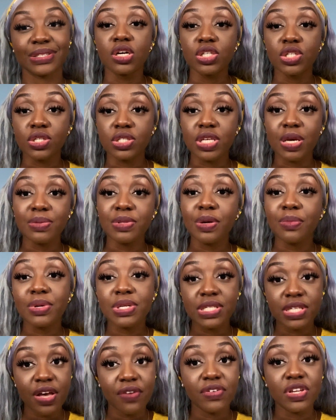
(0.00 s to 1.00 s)
So tip number
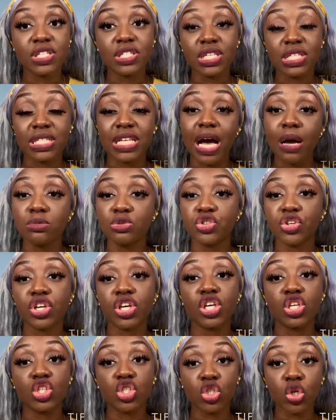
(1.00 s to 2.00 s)
7 is to stop
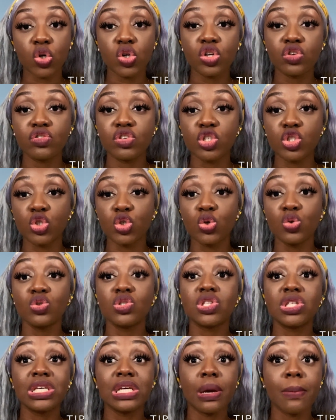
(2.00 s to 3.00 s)
drinking soda,
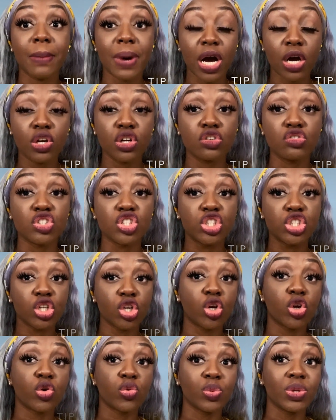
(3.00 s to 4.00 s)
reduce the amount of
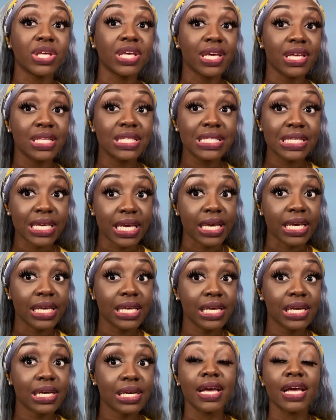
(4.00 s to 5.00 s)
sugar we
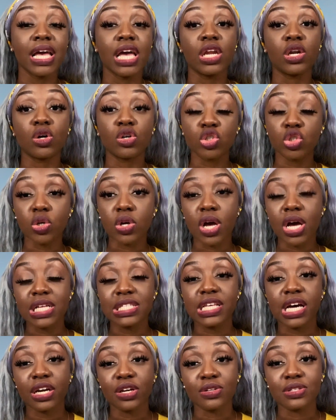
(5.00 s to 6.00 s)
intake, and also cut
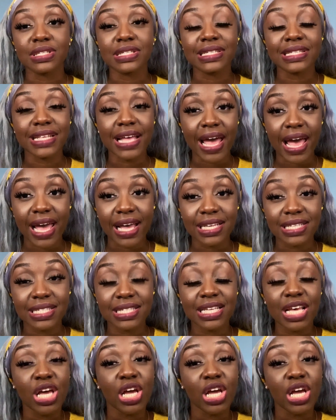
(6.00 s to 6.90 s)
down on snacks.